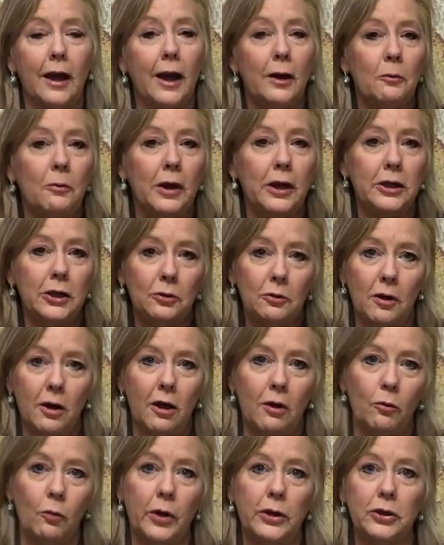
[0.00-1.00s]
I want you
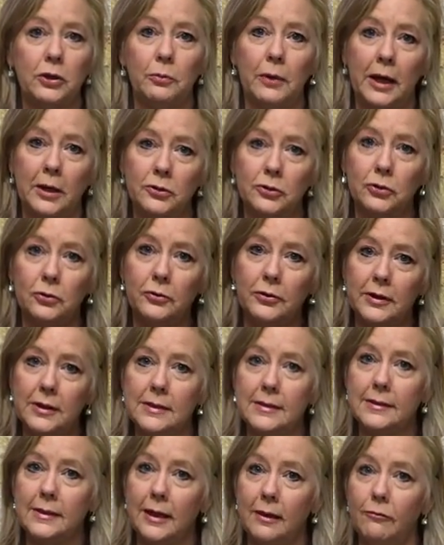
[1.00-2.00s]
all, when you enter
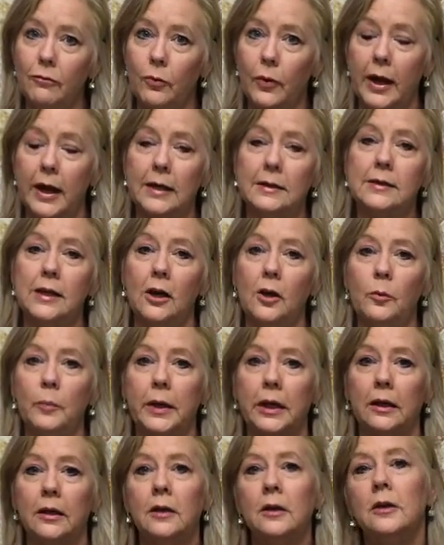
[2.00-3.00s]
this giveaway, tell
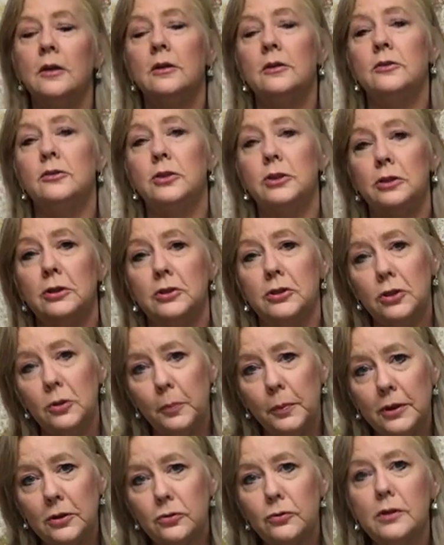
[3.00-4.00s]
me, do you
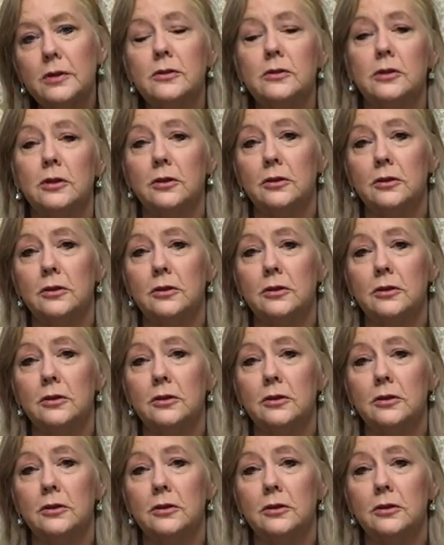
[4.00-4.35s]
do Pinterest?